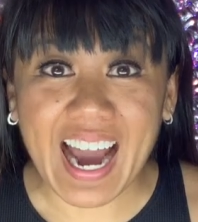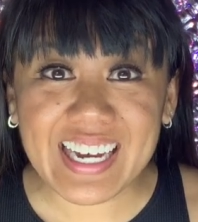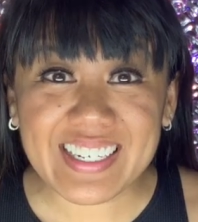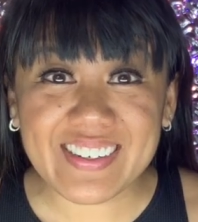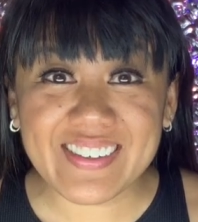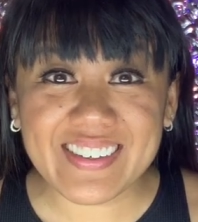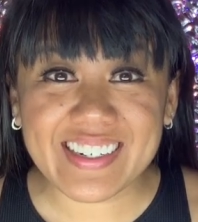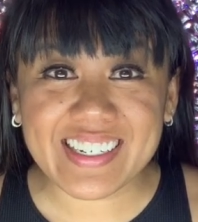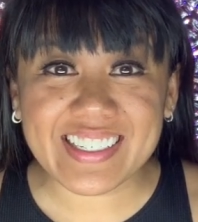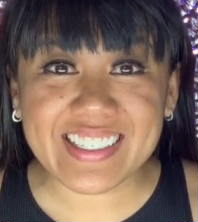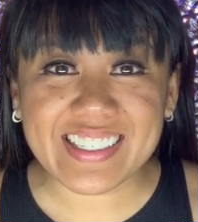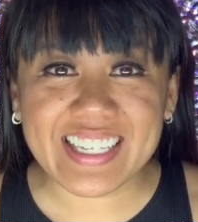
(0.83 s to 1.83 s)

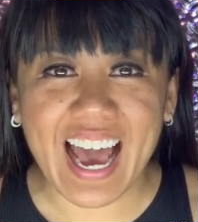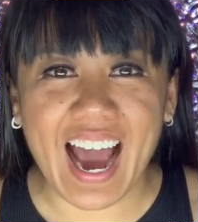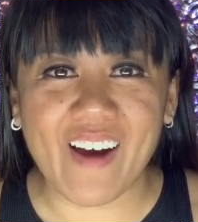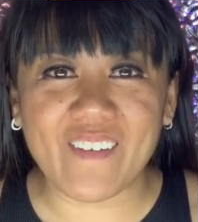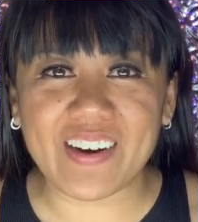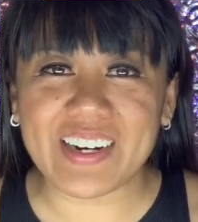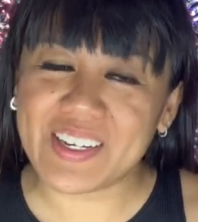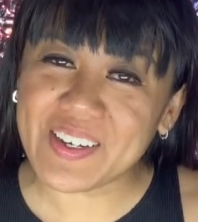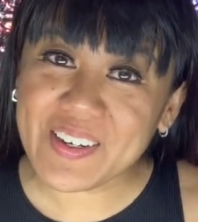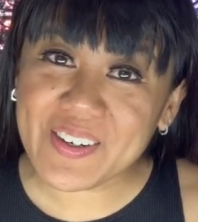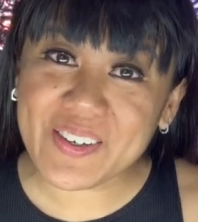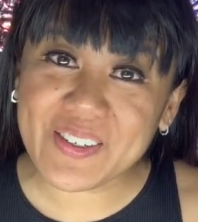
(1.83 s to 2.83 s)
Cougars! How are
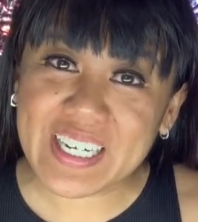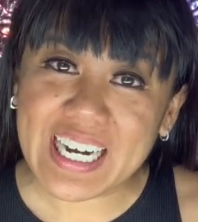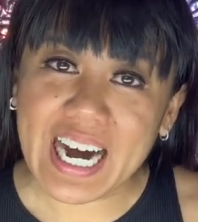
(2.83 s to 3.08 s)
you?